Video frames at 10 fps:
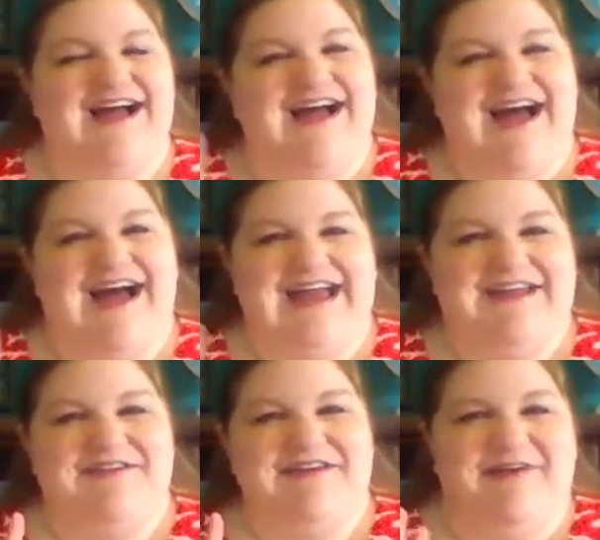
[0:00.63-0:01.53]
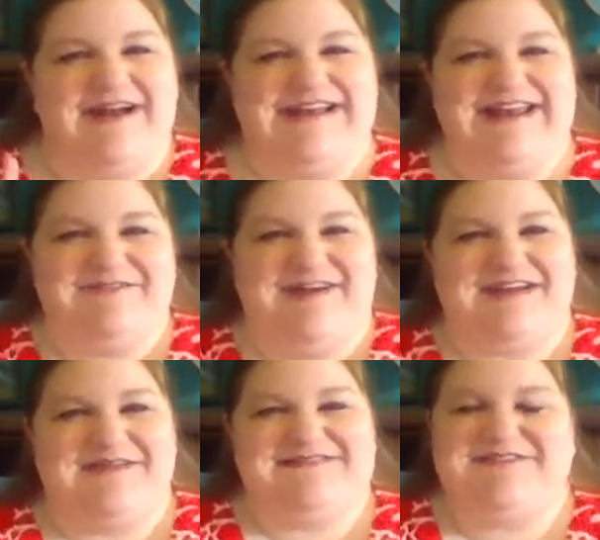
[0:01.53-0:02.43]
Hi everyone, and
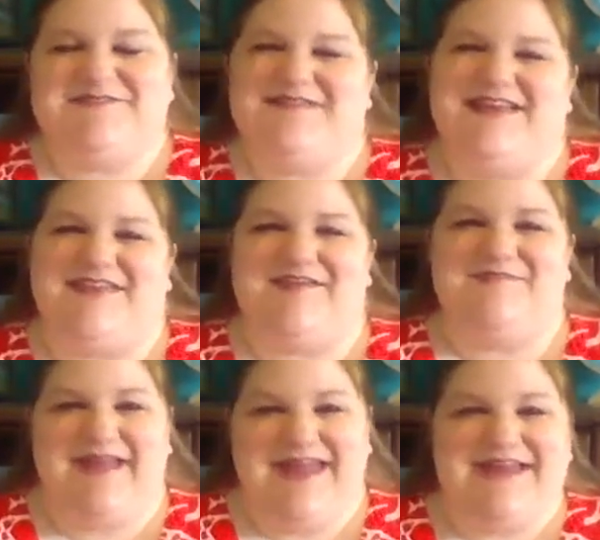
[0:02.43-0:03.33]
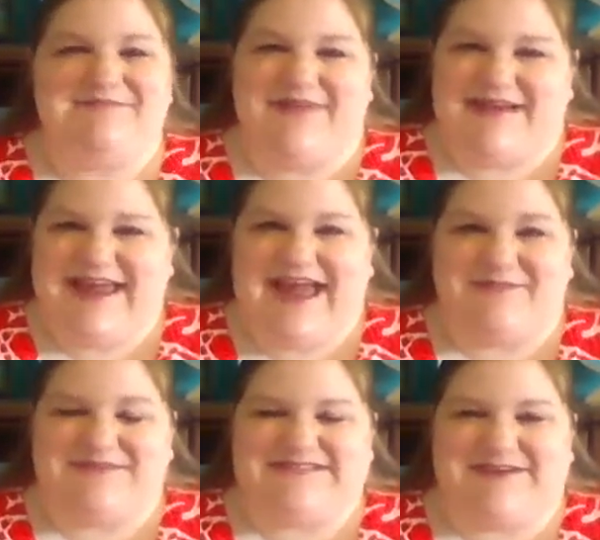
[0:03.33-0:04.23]
welcome to another Make It Monday
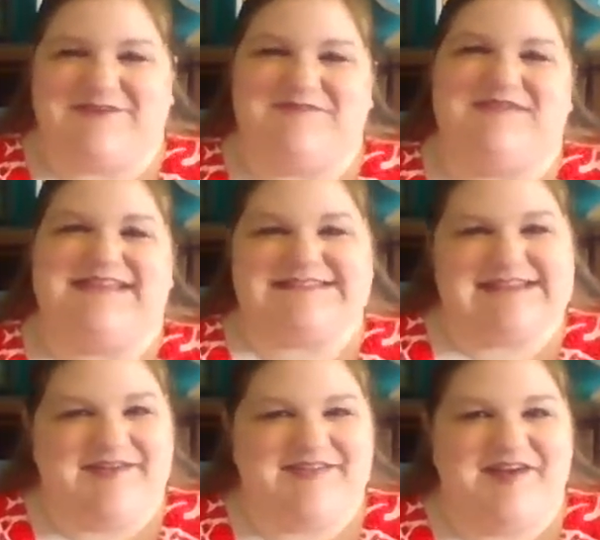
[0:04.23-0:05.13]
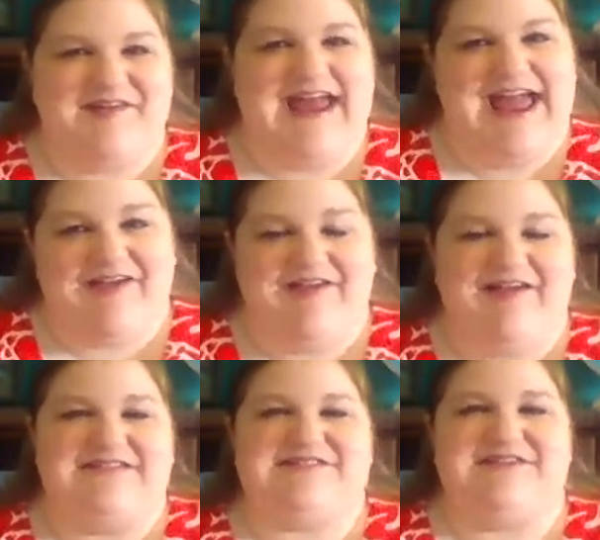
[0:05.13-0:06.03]
episode with the South Dakota
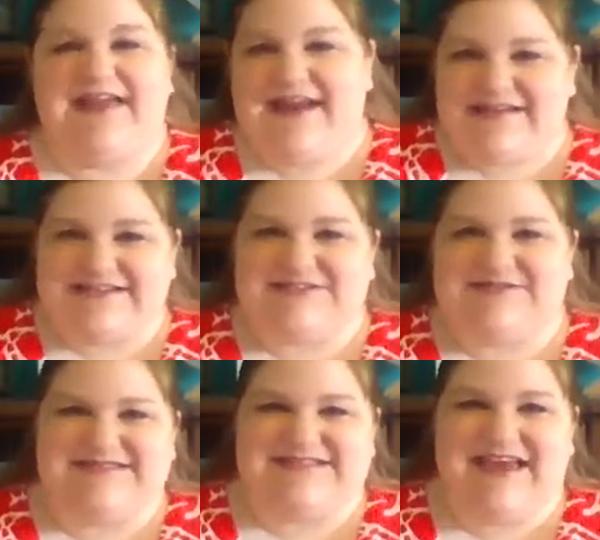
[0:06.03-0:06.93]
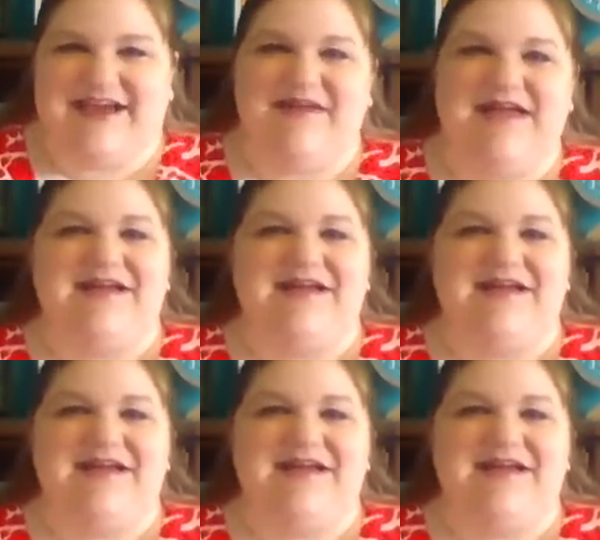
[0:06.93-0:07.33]
Agricultural Heritage Museum.